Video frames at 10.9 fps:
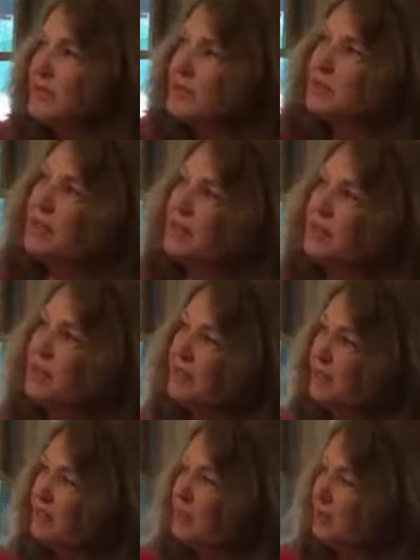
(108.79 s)
So there
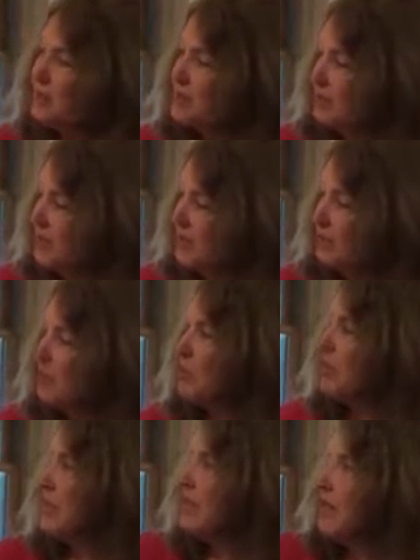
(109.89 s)
once again, I'm
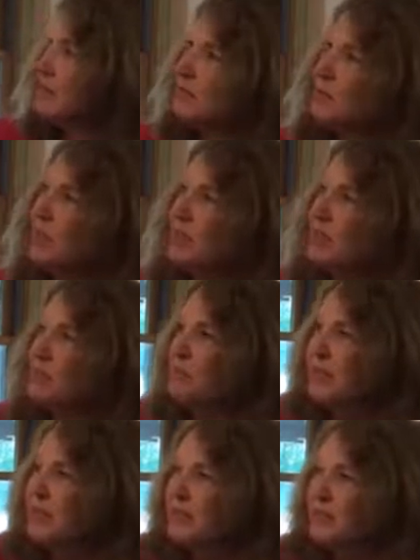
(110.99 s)
using that blood
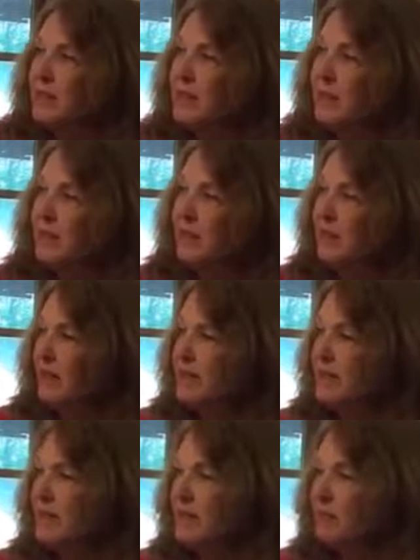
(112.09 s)
red
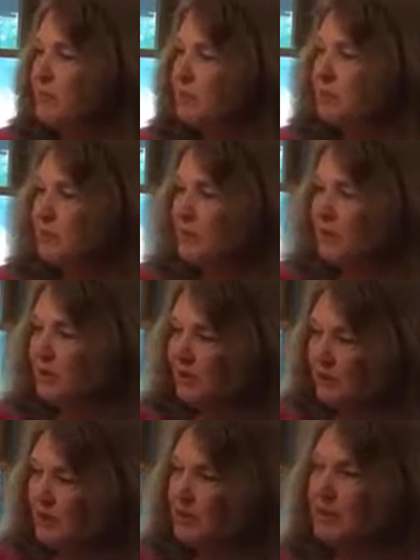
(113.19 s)
as a symbol for